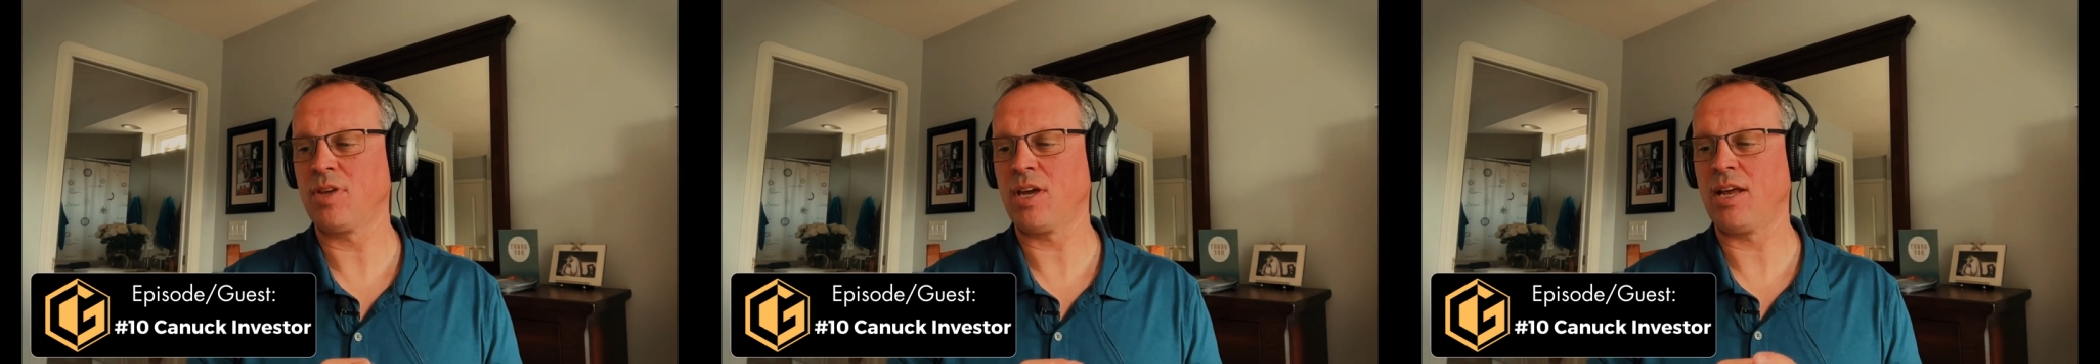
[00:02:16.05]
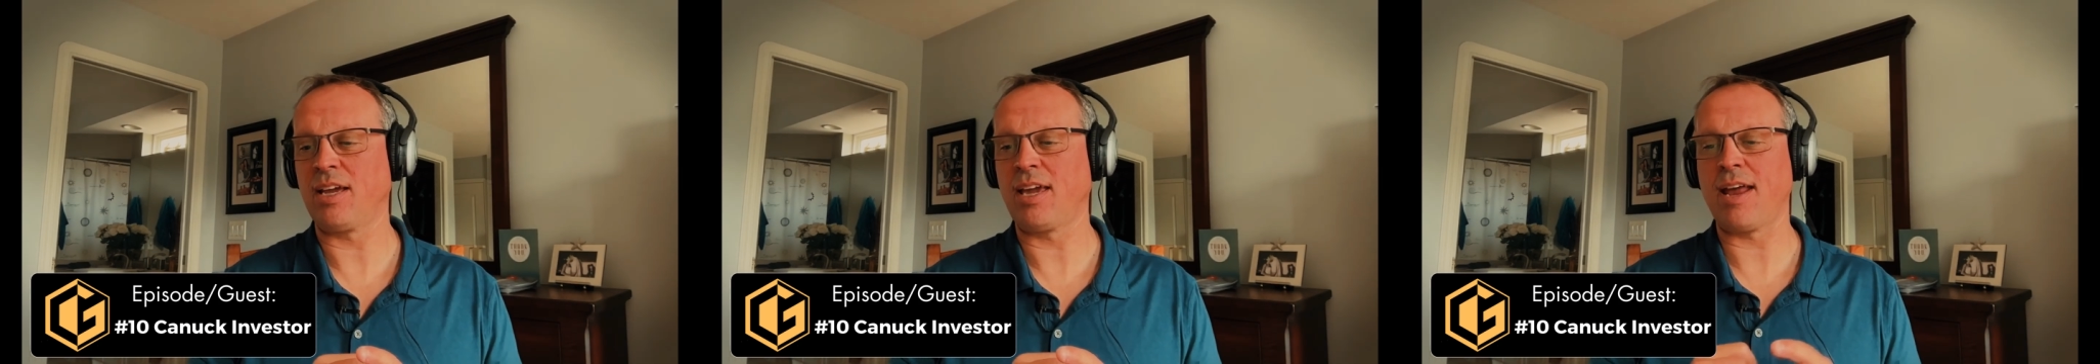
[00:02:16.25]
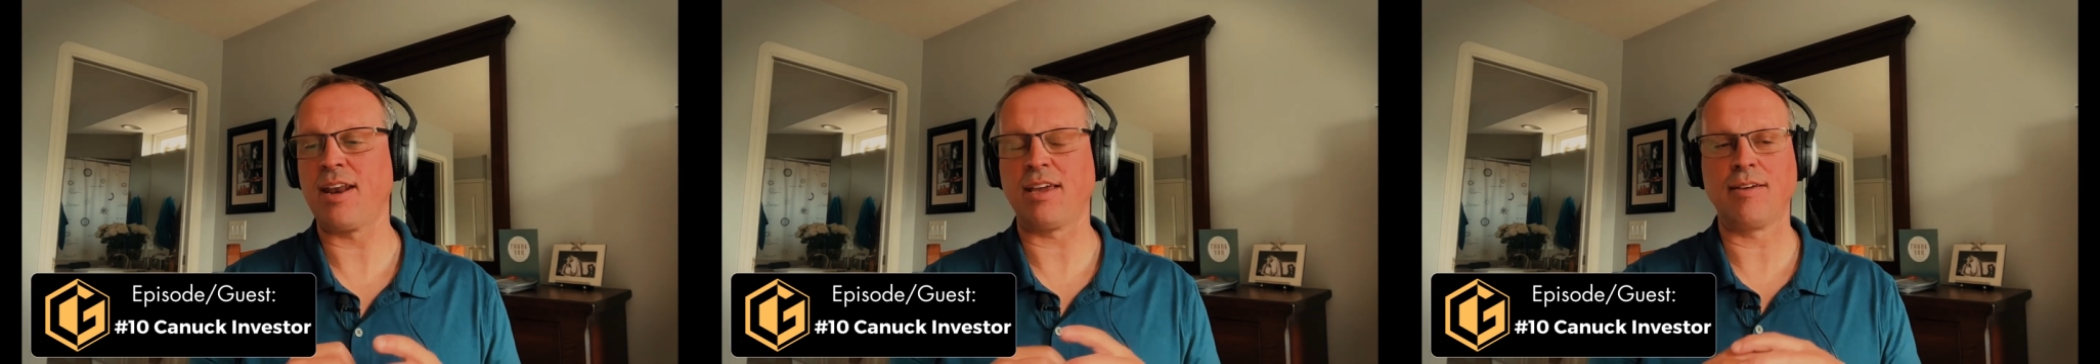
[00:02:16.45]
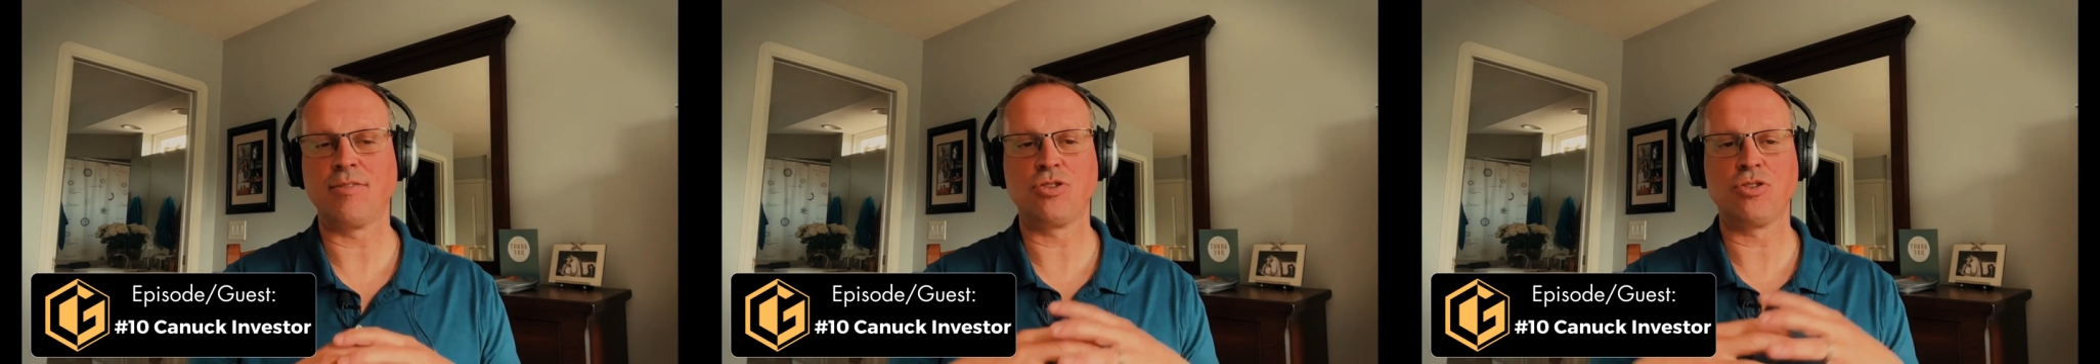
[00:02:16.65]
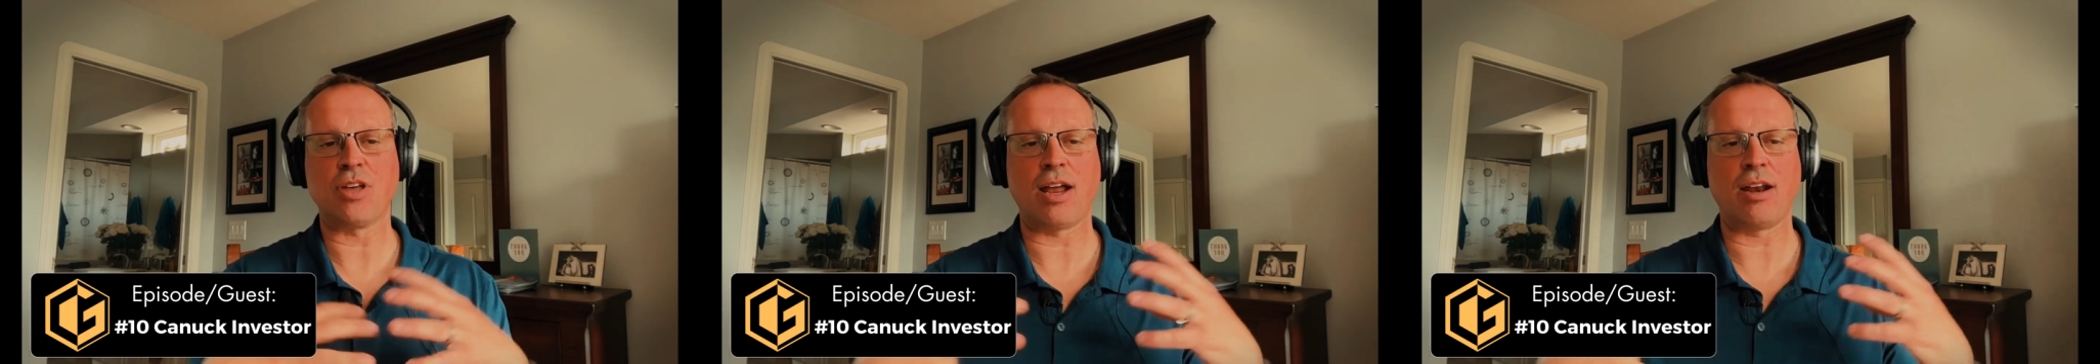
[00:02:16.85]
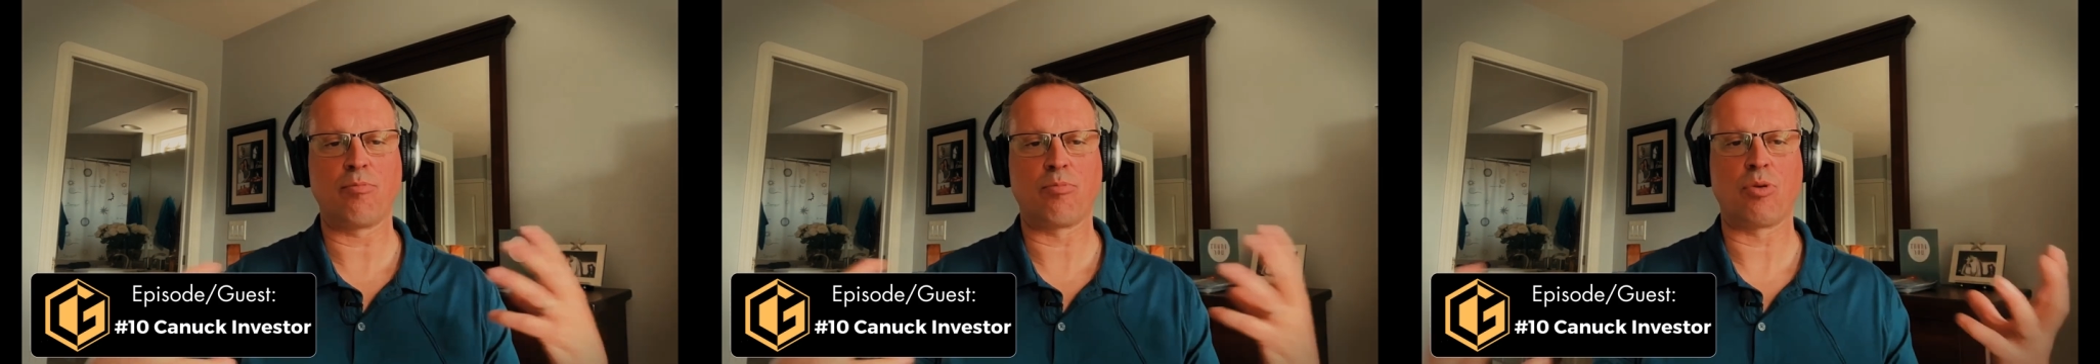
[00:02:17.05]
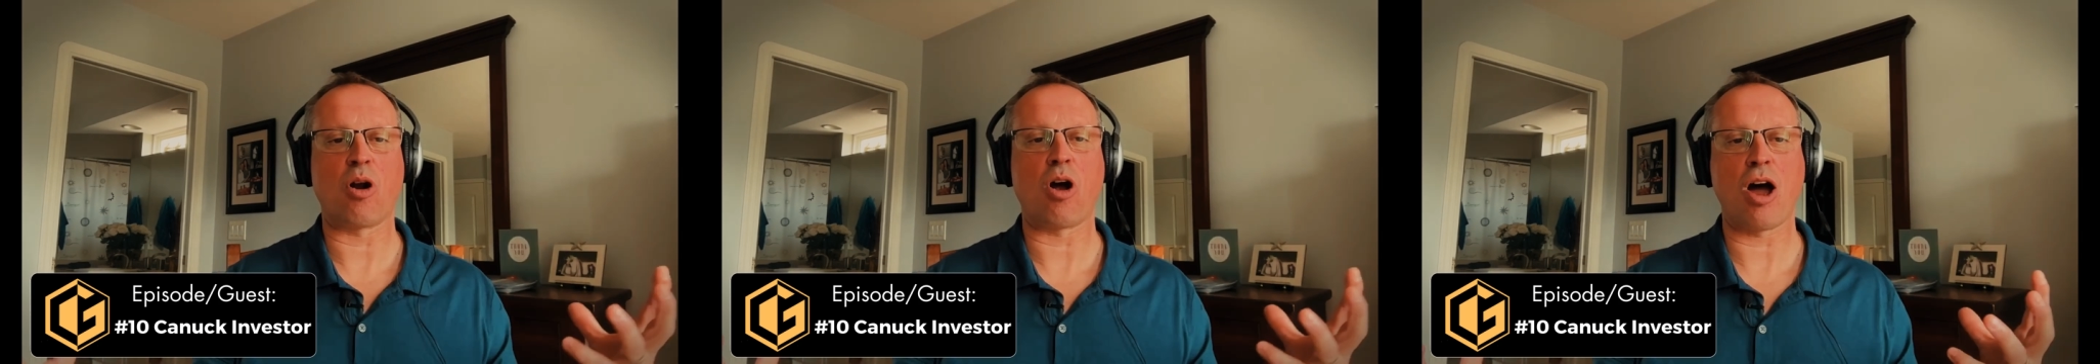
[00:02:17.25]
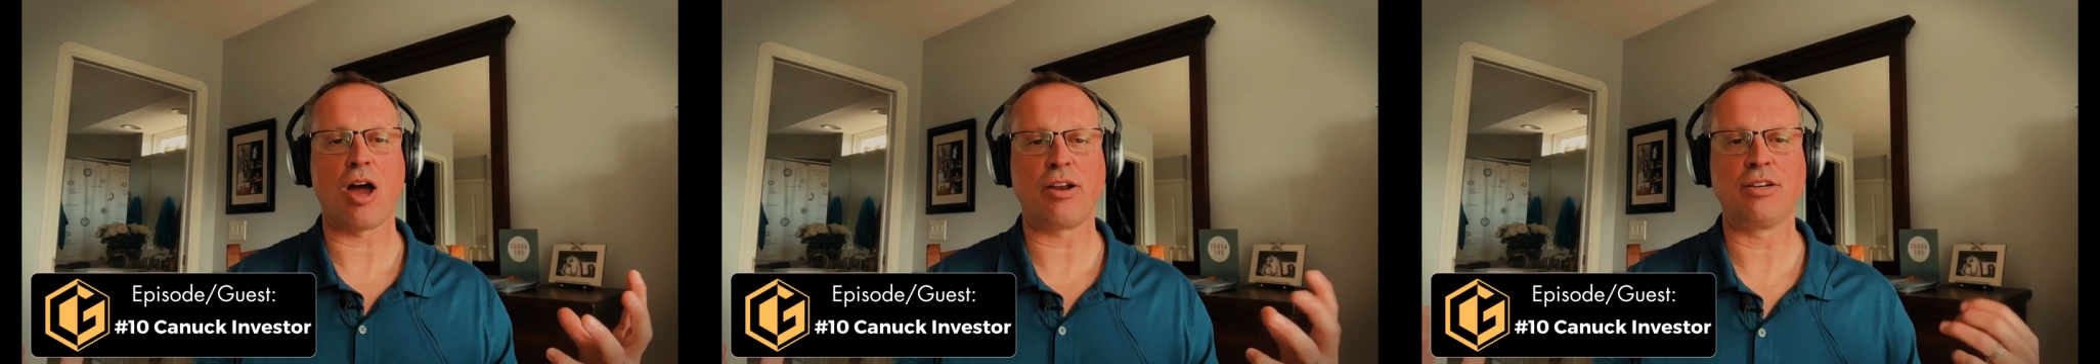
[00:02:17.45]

And again, it gives you that broad